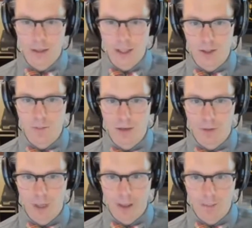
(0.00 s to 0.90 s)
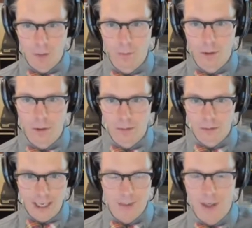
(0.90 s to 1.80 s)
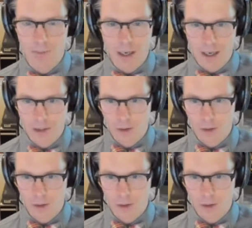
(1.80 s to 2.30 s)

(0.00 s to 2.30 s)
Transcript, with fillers: that is meant for like mobile Raspberry Pi,